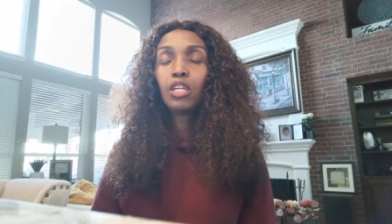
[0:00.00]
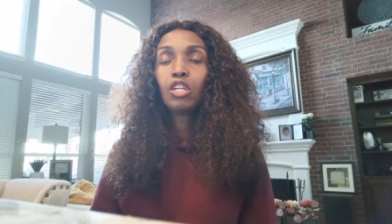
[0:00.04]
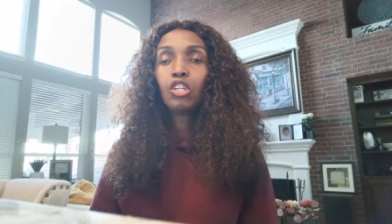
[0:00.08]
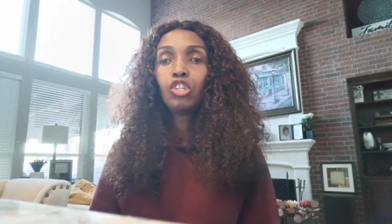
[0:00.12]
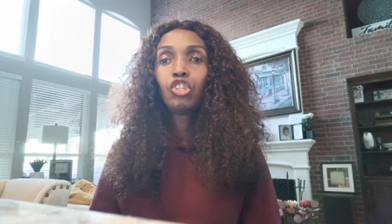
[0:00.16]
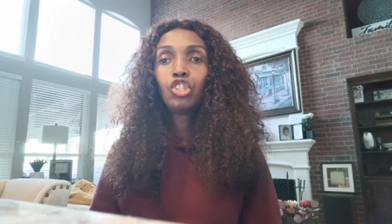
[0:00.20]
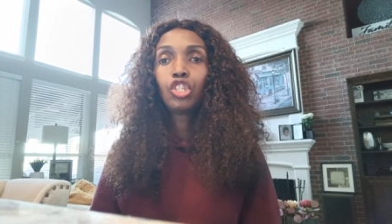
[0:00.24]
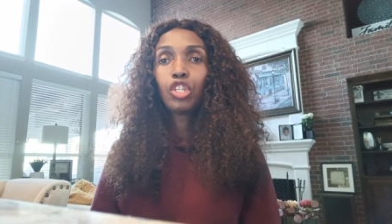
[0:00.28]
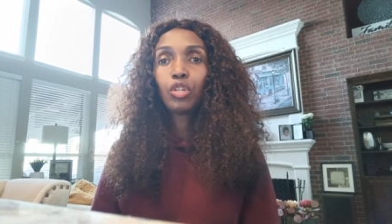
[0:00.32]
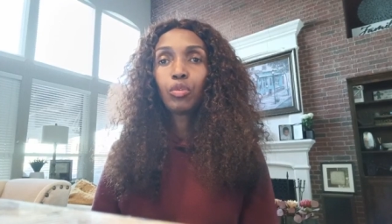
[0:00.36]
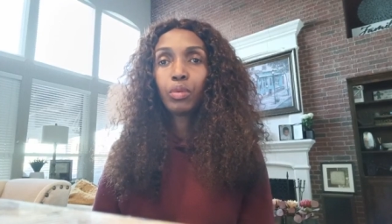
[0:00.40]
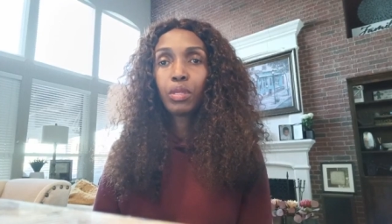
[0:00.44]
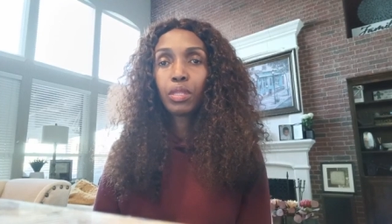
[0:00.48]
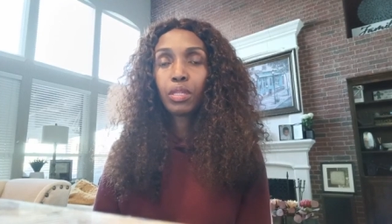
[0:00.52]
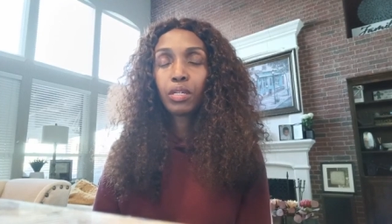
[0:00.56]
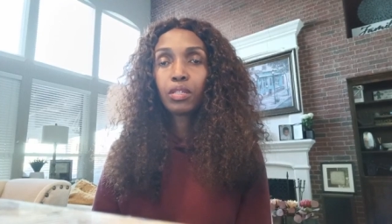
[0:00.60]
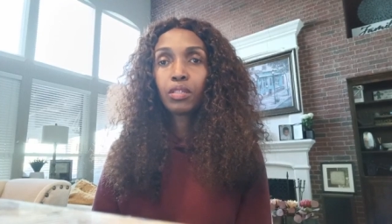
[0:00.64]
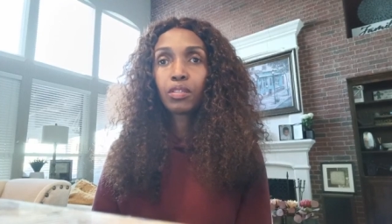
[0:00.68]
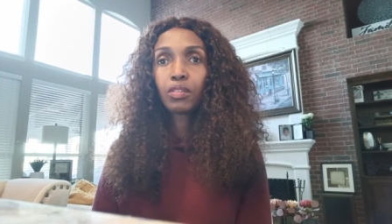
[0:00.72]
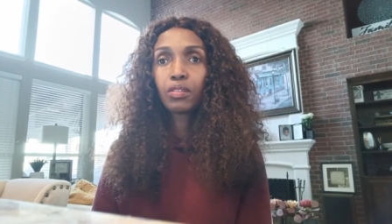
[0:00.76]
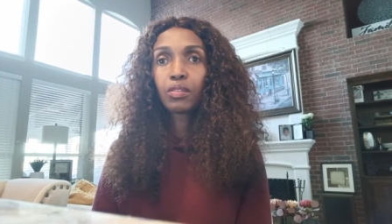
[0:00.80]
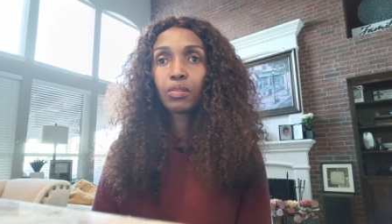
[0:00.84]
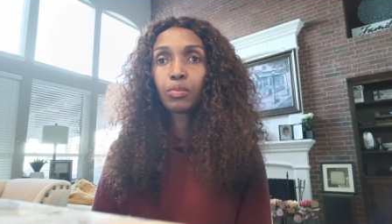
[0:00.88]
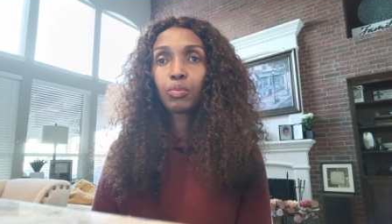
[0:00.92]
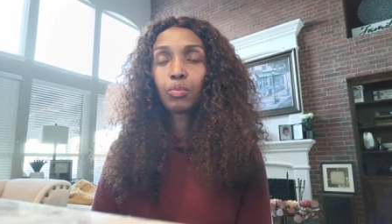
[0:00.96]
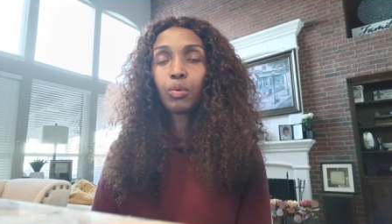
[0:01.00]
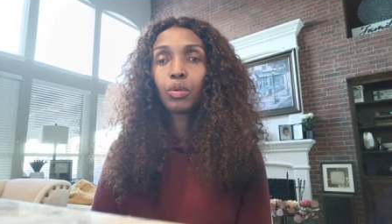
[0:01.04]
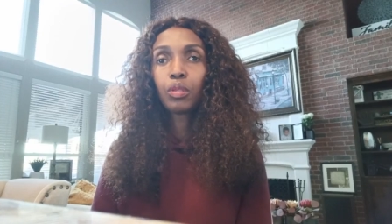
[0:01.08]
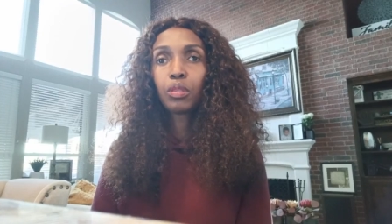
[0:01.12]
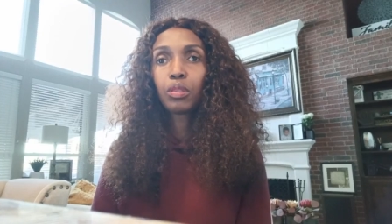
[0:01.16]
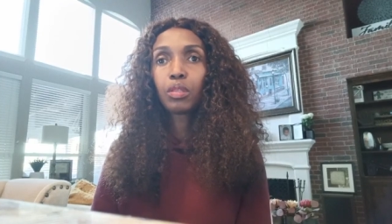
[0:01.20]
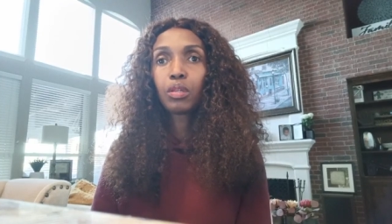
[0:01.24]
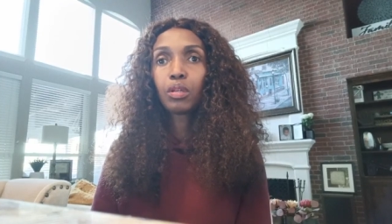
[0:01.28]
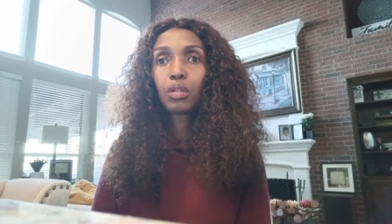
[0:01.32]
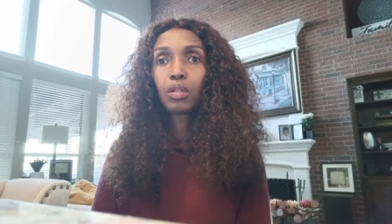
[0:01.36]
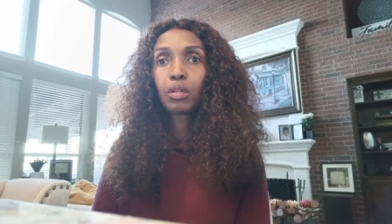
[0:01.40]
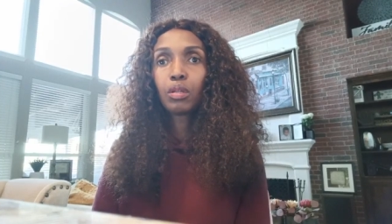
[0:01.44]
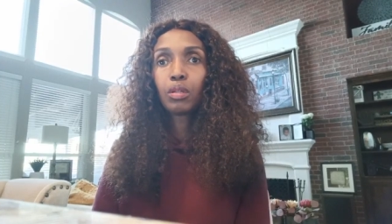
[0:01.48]
share with us what
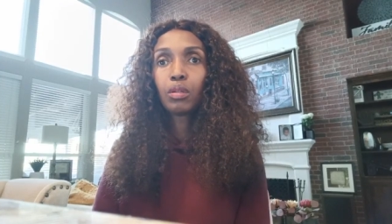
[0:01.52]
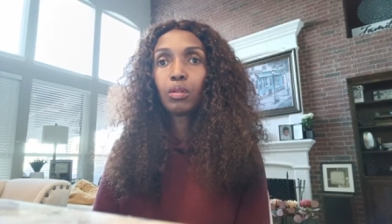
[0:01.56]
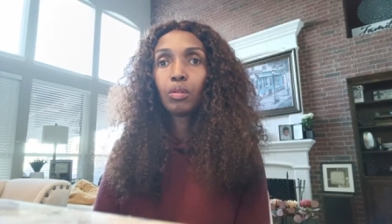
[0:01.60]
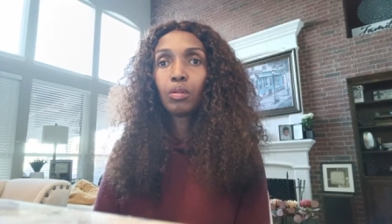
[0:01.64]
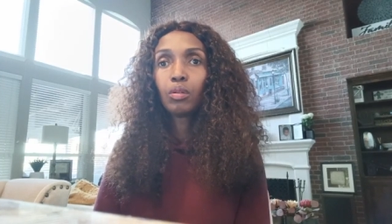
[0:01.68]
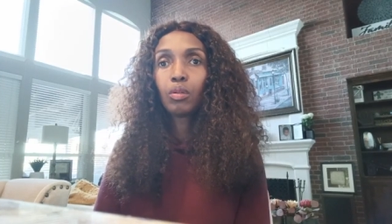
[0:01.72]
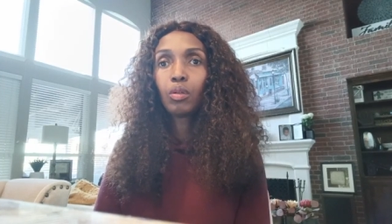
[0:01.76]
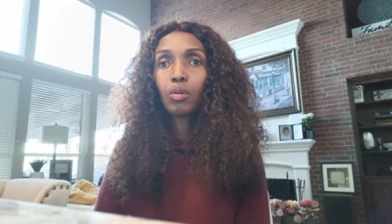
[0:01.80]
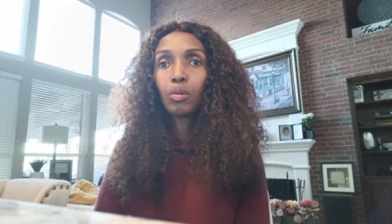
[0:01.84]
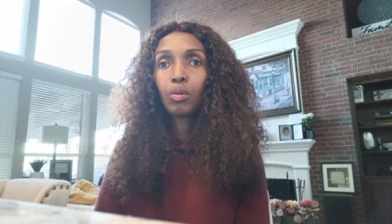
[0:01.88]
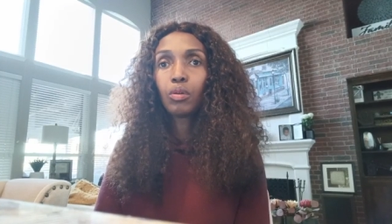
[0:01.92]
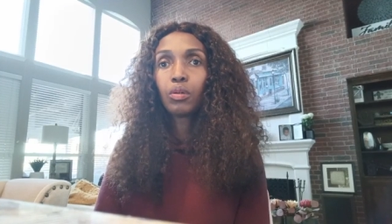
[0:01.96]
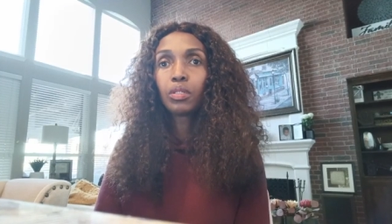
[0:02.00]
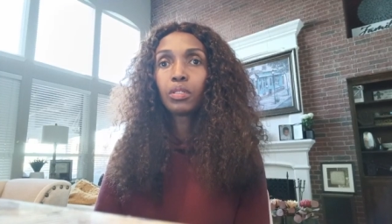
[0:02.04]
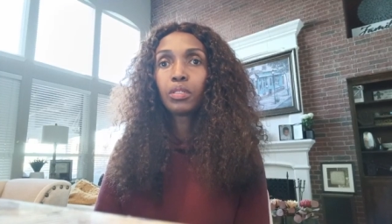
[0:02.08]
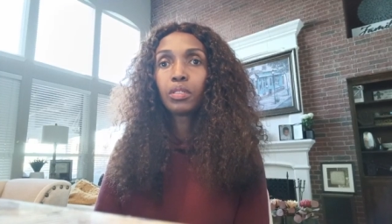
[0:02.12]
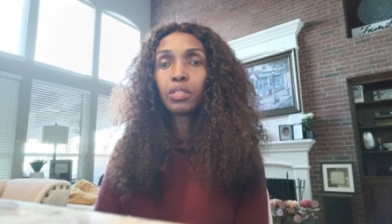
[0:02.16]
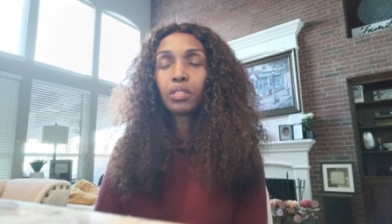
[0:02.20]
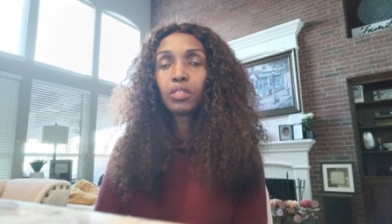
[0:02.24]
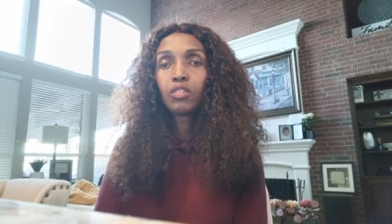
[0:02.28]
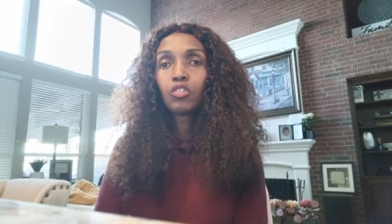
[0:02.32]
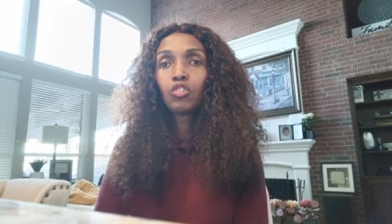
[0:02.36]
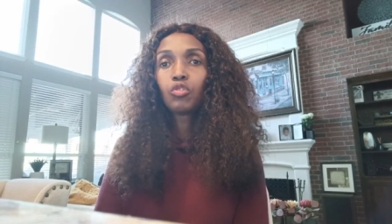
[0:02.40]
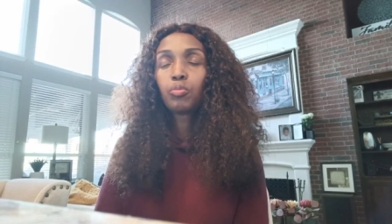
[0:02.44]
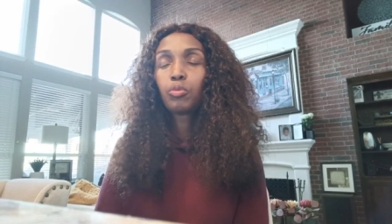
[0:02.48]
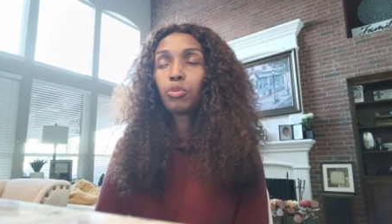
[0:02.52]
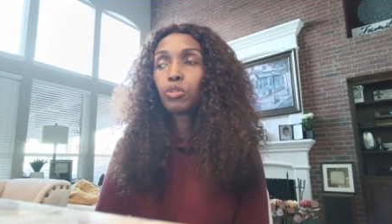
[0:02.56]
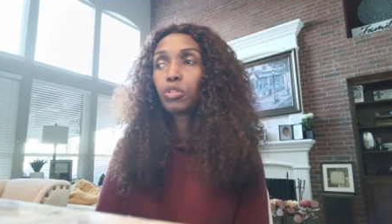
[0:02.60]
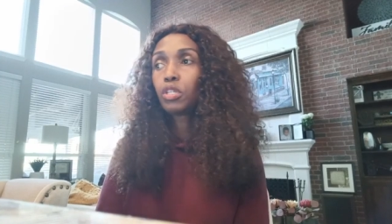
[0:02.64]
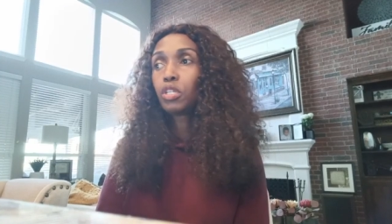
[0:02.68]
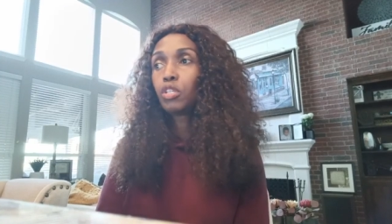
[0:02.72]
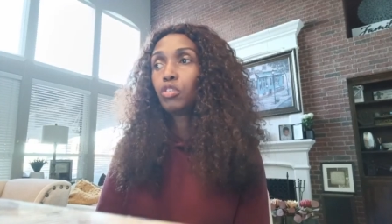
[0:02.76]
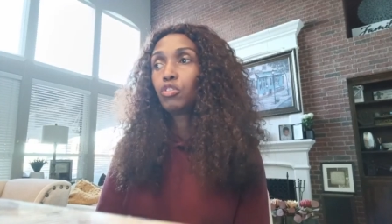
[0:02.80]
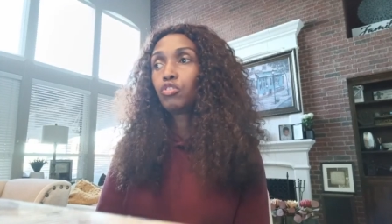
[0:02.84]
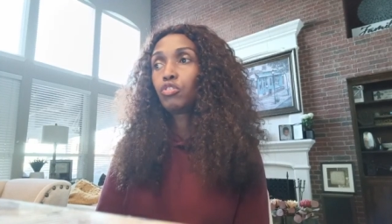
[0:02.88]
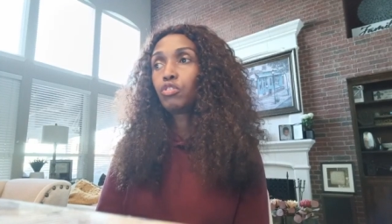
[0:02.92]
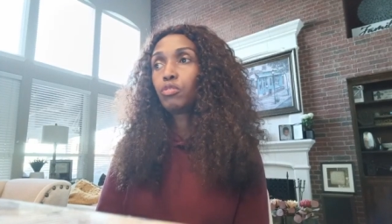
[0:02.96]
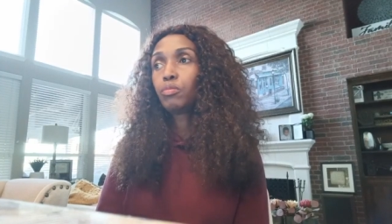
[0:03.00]
the Lord has put
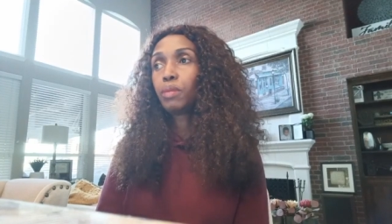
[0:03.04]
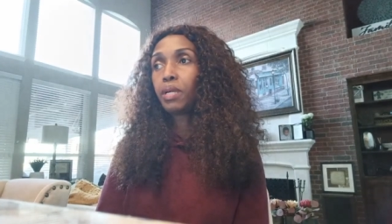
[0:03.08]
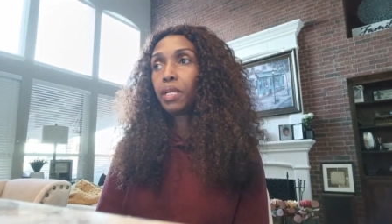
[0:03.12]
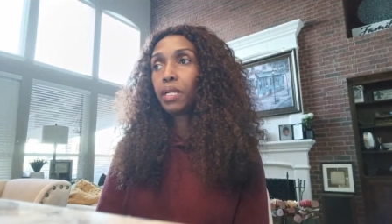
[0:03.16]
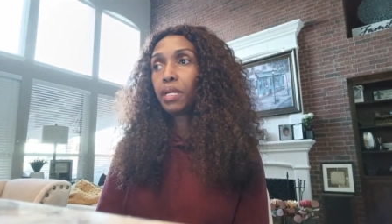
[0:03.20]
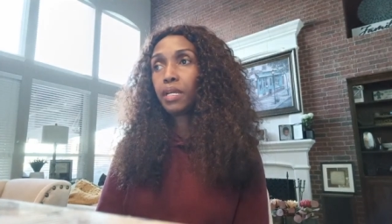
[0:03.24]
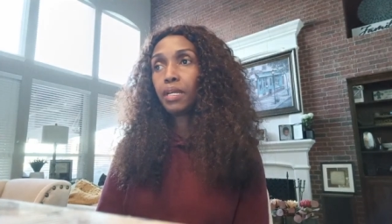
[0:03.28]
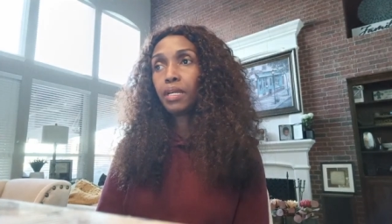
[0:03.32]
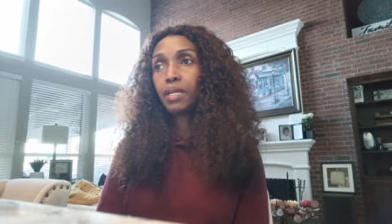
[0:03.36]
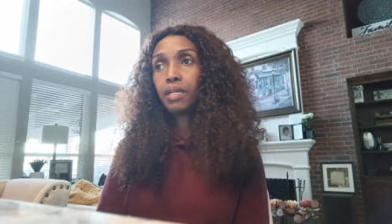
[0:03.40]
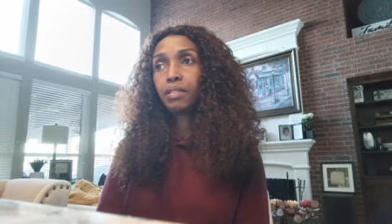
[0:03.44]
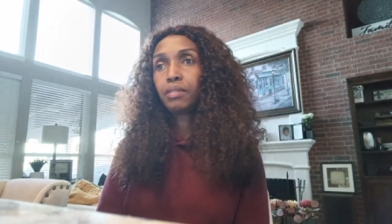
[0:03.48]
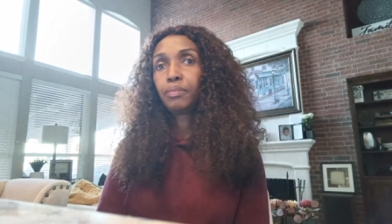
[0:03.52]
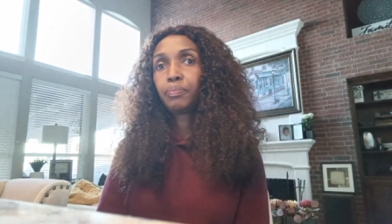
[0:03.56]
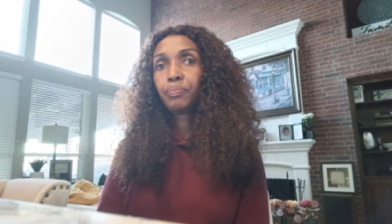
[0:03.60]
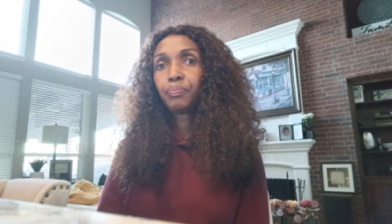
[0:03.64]
into my heart.